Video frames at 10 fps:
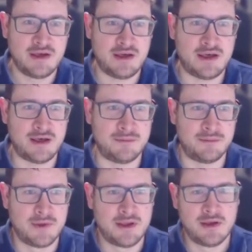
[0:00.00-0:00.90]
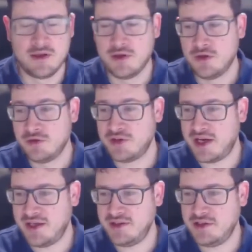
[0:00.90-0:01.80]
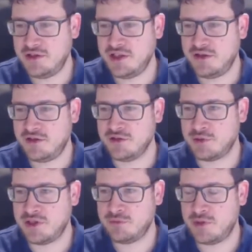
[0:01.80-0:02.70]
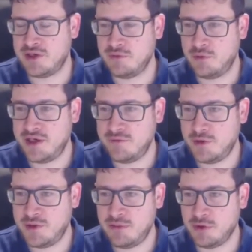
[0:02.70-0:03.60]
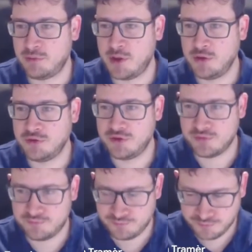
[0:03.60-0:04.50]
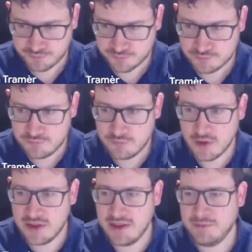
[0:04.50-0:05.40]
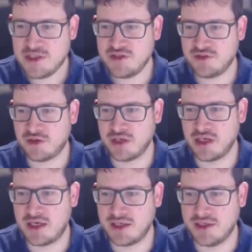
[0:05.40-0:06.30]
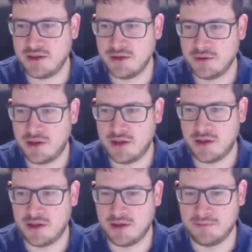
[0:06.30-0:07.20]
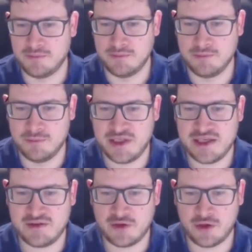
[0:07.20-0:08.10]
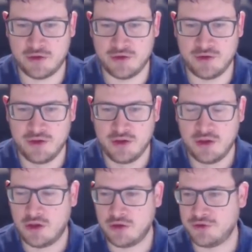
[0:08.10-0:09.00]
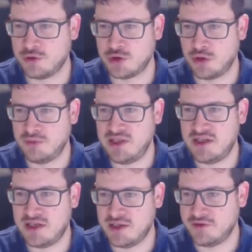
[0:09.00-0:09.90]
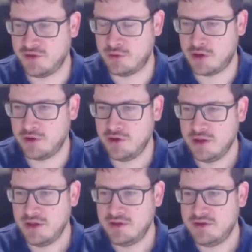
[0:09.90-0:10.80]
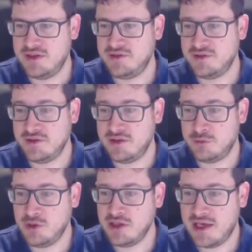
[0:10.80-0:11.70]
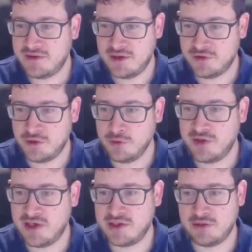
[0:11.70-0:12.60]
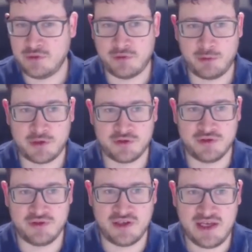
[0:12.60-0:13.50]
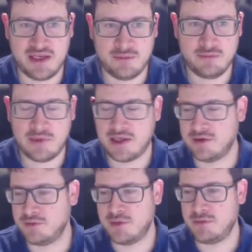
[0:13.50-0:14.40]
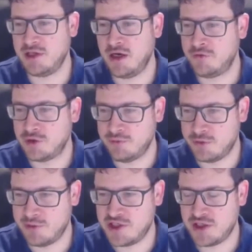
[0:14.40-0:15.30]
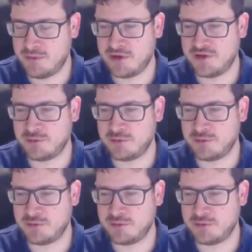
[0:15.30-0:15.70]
So the idea here is, right, whenever people post images online, be it on social media and so on, these will get associated with a person's name and maybe other information about this